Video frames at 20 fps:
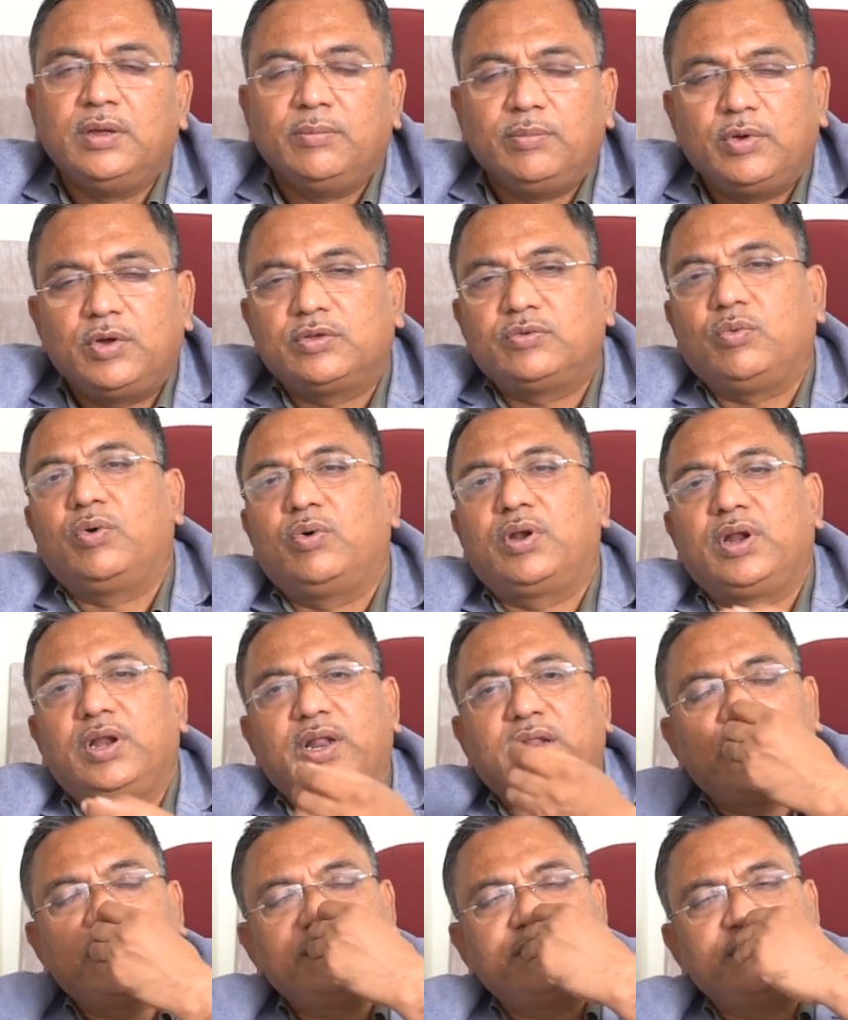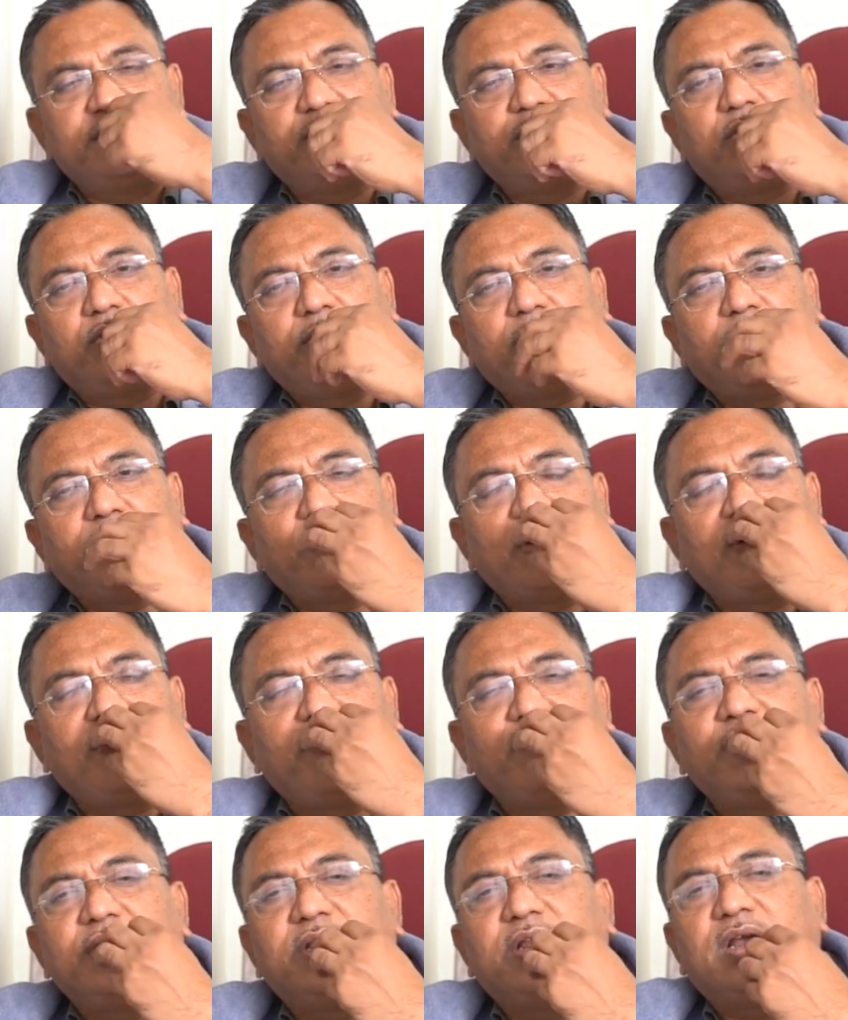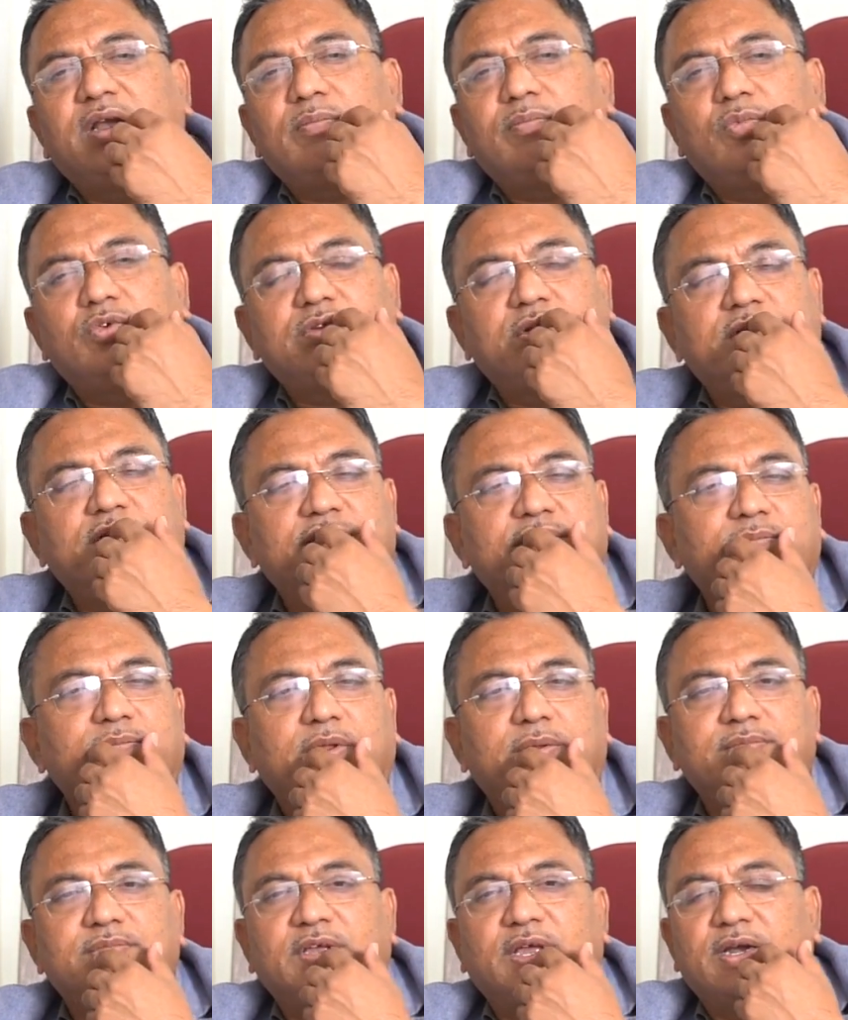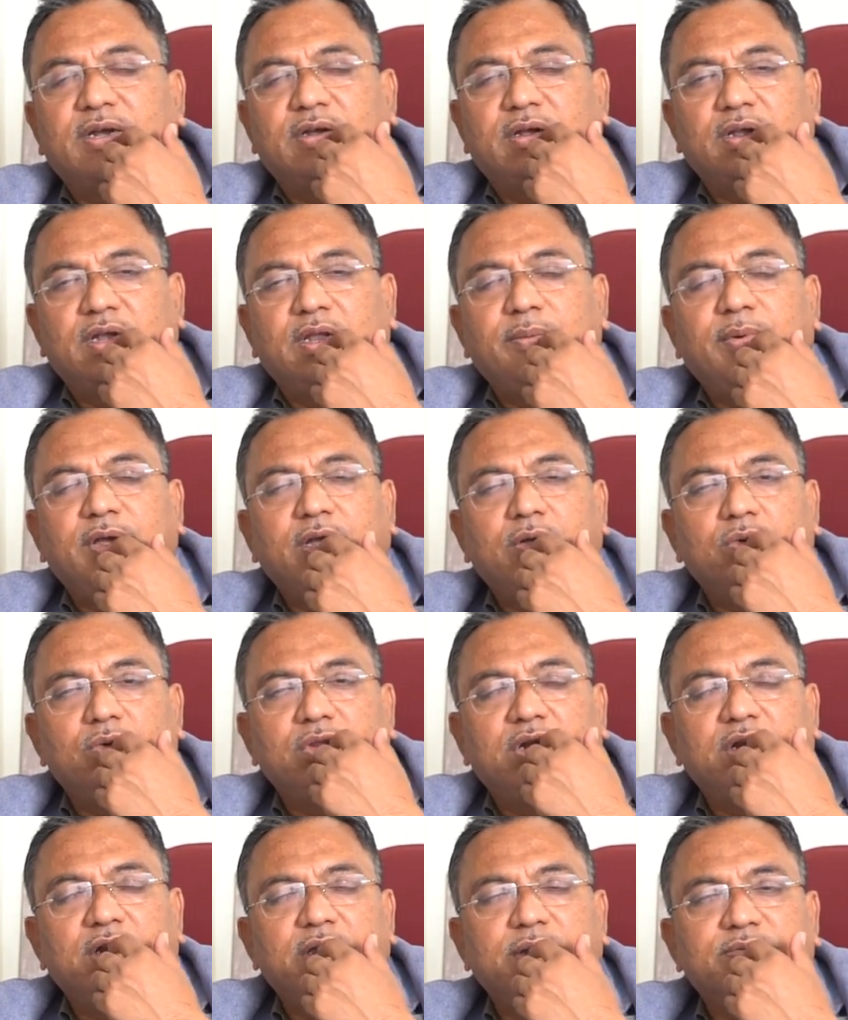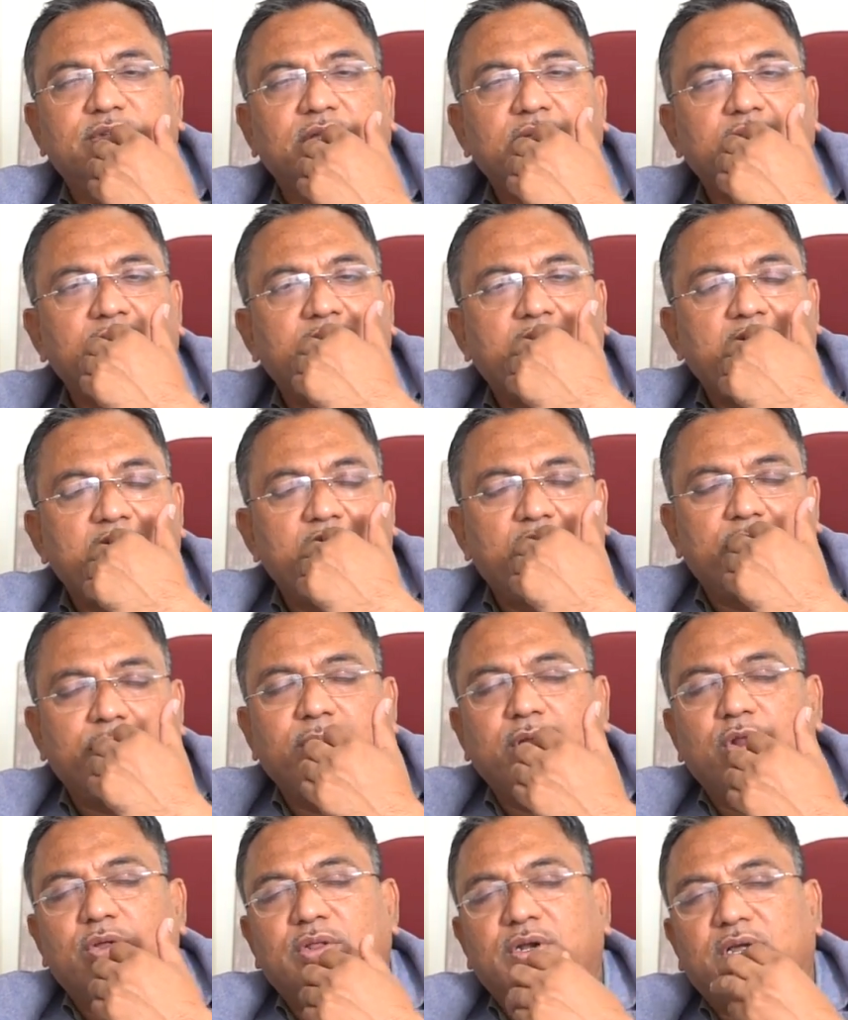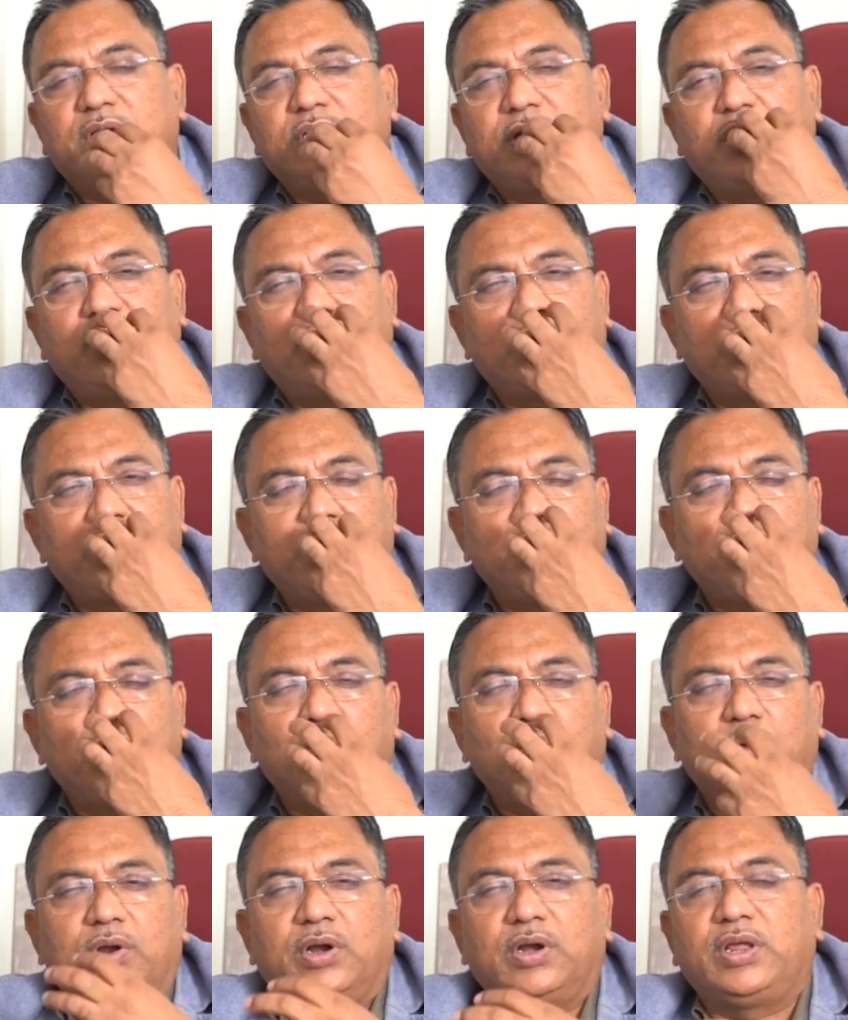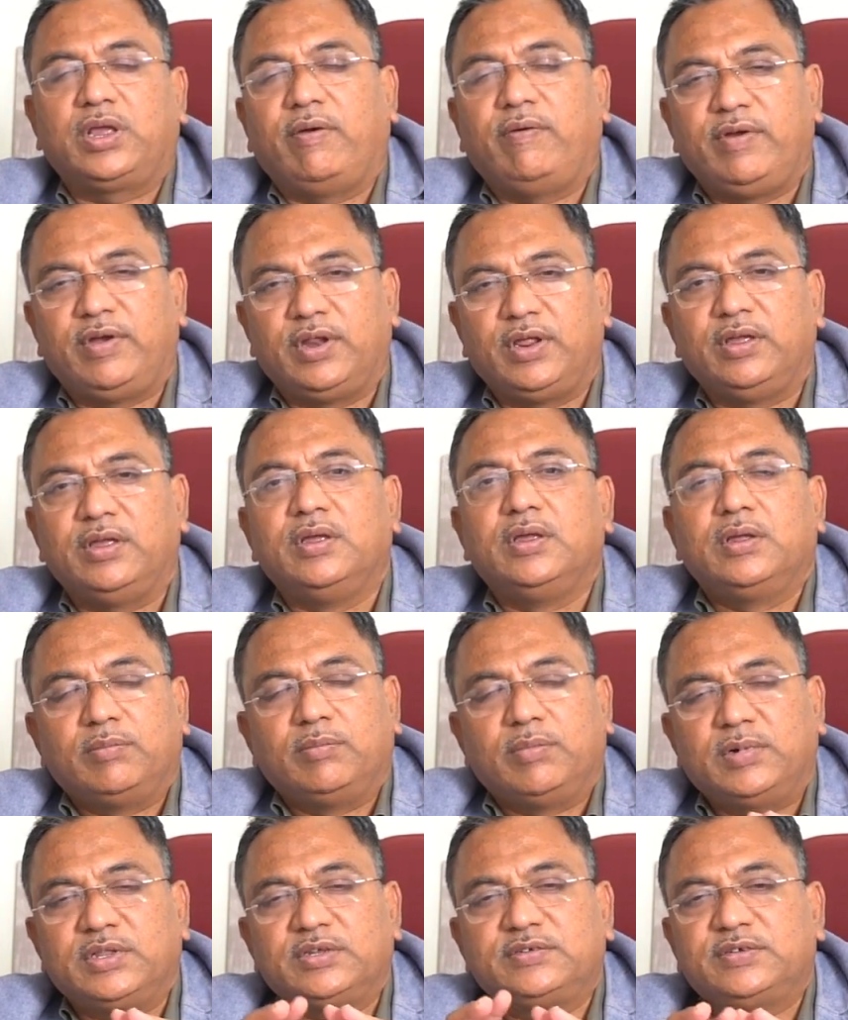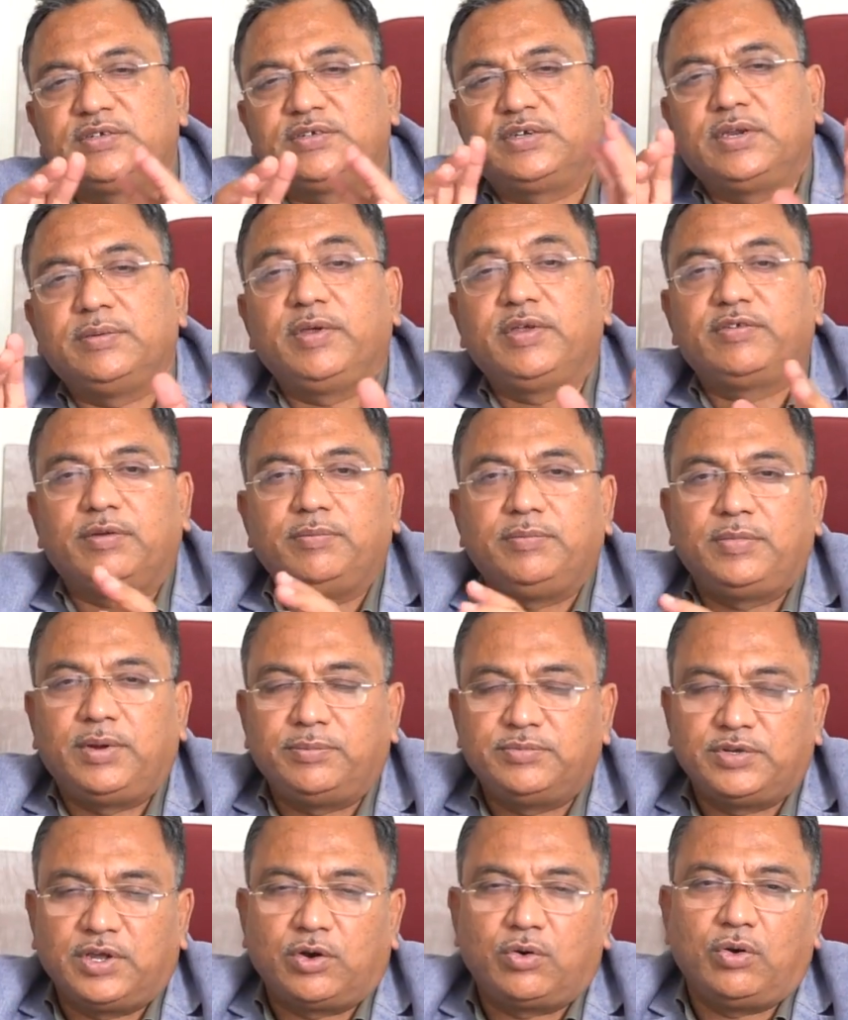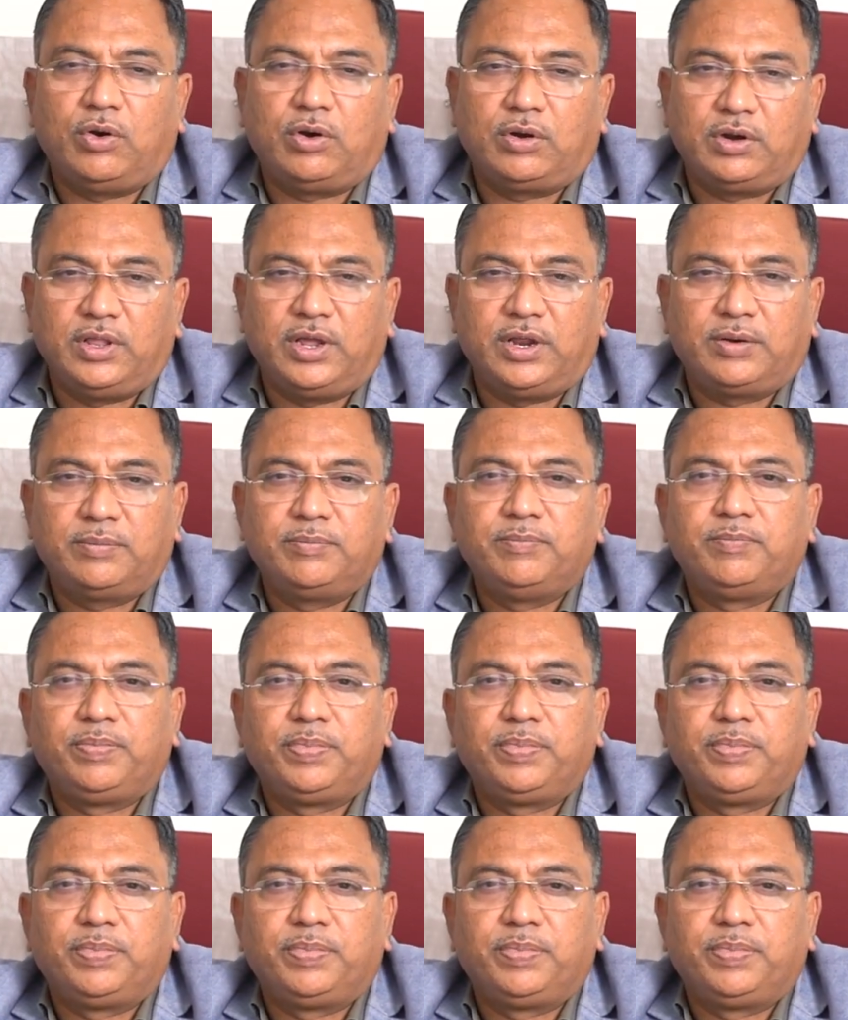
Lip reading: Because oral allergy syndrome, after having that, most of the symptoms are limited to the leaves or below the tongue or in the oral cavity, but the systemic symptoms are not there.